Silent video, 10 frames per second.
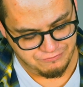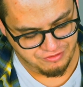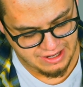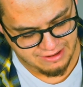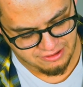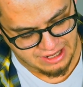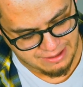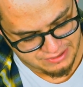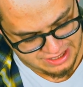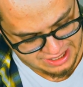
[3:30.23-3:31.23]
If I ever
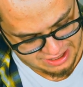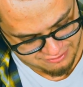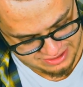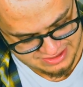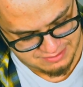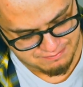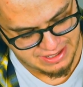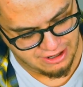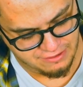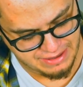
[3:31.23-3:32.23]
happen to have it
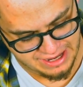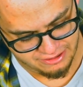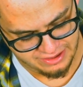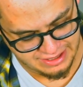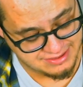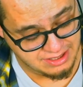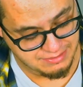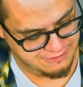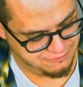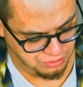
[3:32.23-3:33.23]
be out of battery, and it's gonna
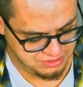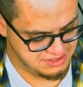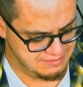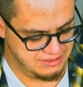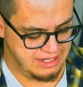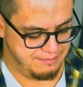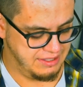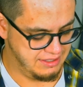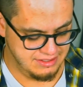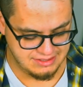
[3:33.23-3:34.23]
be difficult to simulate
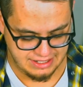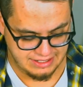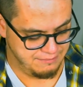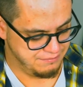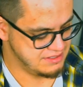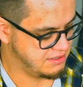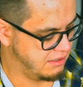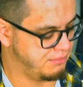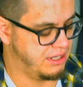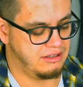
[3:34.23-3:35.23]
because I keep this
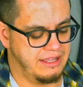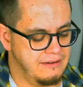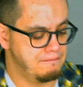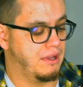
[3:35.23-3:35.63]
gun pretty clean,